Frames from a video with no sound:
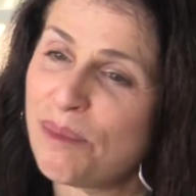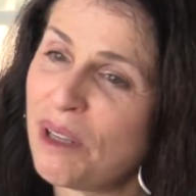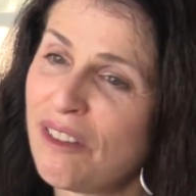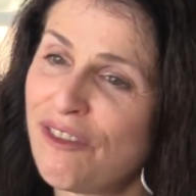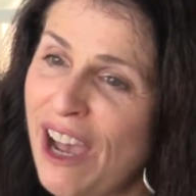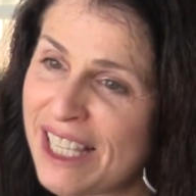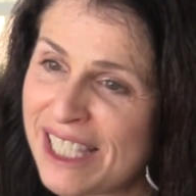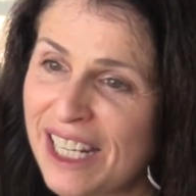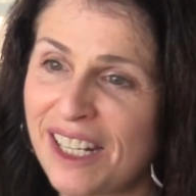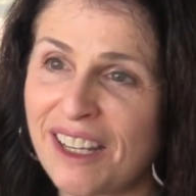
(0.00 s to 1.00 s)
been a
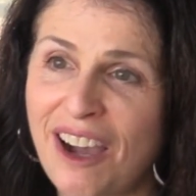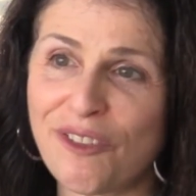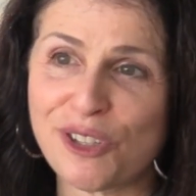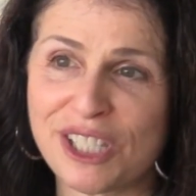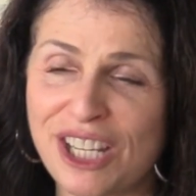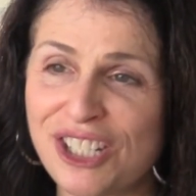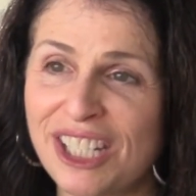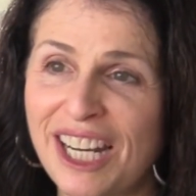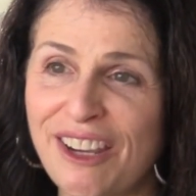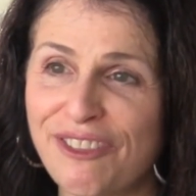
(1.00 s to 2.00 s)
fascinating
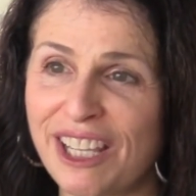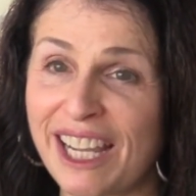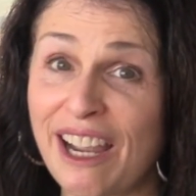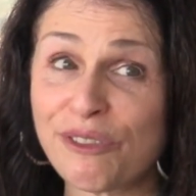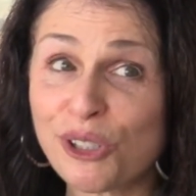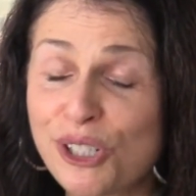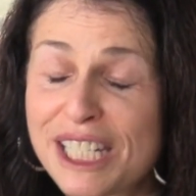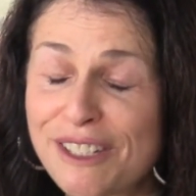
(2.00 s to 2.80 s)
conversation. I feel like I've learned